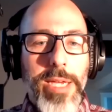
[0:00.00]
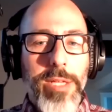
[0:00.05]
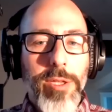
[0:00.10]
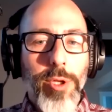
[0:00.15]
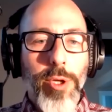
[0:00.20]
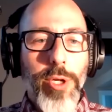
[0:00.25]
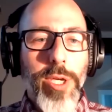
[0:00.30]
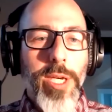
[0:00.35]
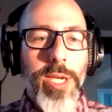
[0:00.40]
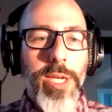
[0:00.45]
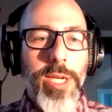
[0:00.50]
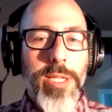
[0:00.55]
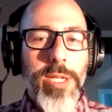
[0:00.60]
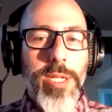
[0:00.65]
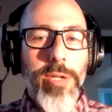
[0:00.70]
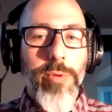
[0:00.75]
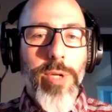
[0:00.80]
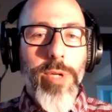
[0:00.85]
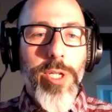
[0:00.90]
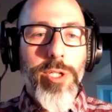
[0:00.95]
looking at the
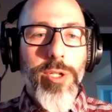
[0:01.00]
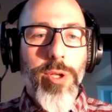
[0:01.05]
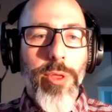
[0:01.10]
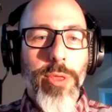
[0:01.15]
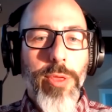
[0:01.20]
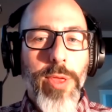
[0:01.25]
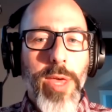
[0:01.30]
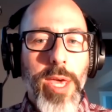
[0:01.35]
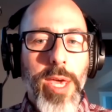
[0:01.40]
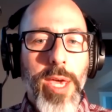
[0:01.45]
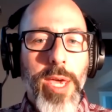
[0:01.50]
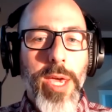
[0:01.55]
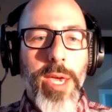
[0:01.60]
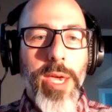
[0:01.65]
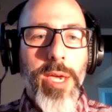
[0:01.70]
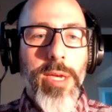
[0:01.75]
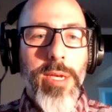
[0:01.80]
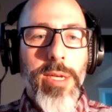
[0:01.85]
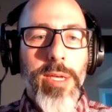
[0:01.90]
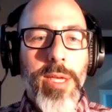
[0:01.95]
original thing.
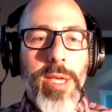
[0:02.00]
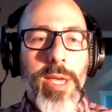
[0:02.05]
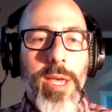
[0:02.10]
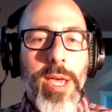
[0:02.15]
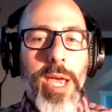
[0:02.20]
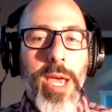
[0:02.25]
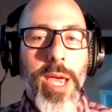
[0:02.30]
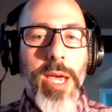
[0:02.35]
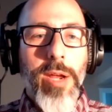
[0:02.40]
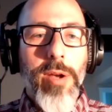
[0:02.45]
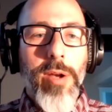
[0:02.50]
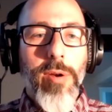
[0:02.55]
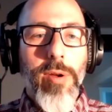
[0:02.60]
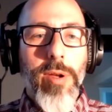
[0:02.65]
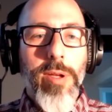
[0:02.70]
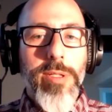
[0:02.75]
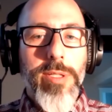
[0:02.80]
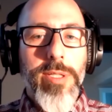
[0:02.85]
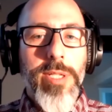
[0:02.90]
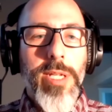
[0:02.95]
And
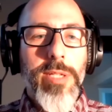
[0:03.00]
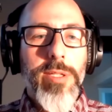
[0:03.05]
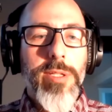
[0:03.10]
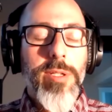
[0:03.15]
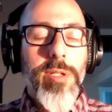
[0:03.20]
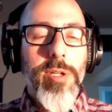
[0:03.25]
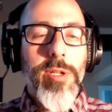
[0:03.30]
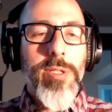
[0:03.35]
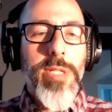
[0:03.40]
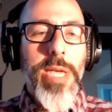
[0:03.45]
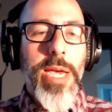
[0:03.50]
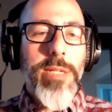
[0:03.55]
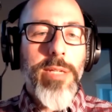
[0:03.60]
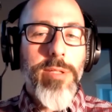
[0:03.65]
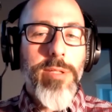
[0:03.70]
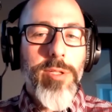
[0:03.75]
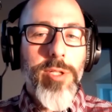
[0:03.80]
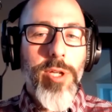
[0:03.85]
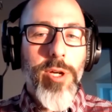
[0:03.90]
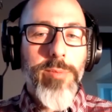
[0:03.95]
because
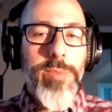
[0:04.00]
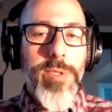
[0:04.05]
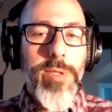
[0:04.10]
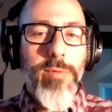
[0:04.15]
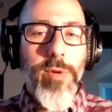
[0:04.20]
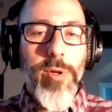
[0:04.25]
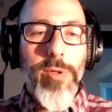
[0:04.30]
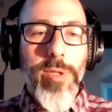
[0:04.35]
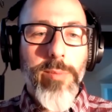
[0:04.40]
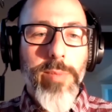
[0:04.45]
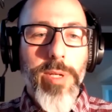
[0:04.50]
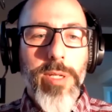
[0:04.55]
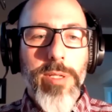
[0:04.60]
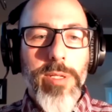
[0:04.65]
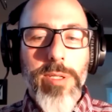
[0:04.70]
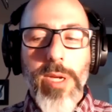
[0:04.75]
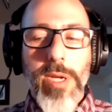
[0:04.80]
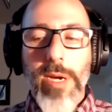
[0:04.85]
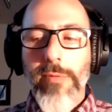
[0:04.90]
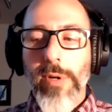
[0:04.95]
exosomes have only been
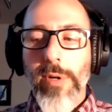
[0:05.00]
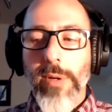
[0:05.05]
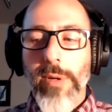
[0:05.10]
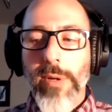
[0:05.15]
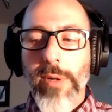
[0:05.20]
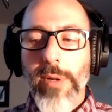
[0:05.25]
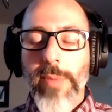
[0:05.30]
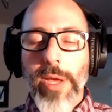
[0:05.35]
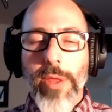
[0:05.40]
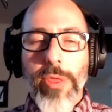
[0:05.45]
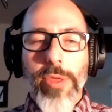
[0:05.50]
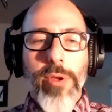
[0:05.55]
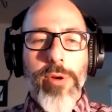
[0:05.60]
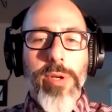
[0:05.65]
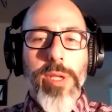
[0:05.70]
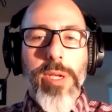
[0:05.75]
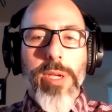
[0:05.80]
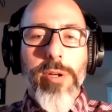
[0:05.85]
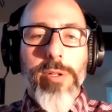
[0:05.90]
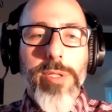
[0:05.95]
discovered about 30
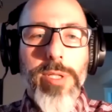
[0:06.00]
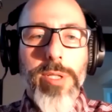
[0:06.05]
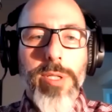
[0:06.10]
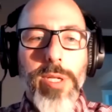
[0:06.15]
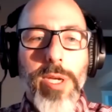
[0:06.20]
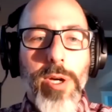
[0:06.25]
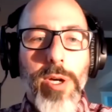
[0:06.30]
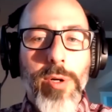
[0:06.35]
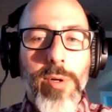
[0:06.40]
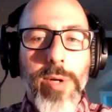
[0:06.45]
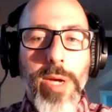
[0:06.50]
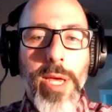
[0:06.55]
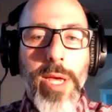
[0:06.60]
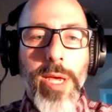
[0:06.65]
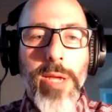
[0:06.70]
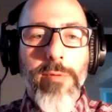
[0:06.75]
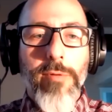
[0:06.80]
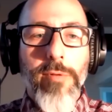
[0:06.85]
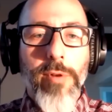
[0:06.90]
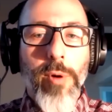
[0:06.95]
years ago,
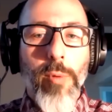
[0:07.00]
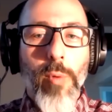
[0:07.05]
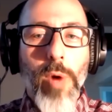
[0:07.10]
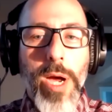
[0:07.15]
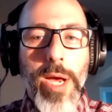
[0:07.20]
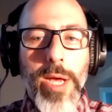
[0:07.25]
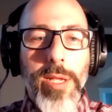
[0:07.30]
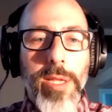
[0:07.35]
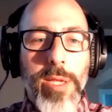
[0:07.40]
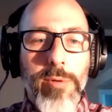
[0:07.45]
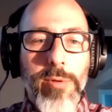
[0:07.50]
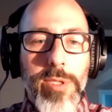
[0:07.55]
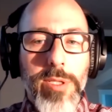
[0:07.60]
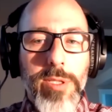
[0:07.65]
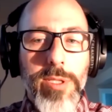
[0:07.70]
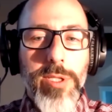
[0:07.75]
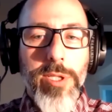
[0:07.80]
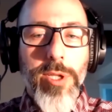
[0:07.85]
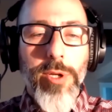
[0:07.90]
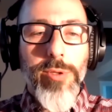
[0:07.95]
and for a while there was a
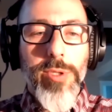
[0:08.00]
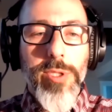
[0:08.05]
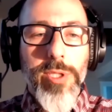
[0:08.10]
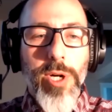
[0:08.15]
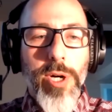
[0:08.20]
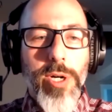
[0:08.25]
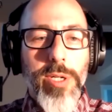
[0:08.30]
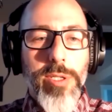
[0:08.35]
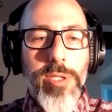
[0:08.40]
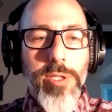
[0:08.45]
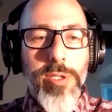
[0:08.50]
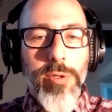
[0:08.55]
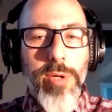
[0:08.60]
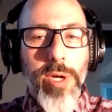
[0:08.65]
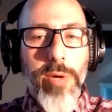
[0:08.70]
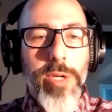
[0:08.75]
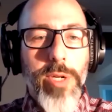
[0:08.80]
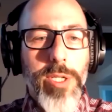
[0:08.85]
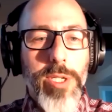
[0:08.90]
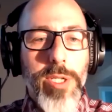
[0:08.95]
slow start to doing
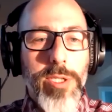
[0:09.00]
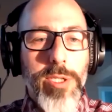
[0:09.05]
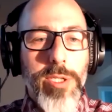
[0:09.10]
research,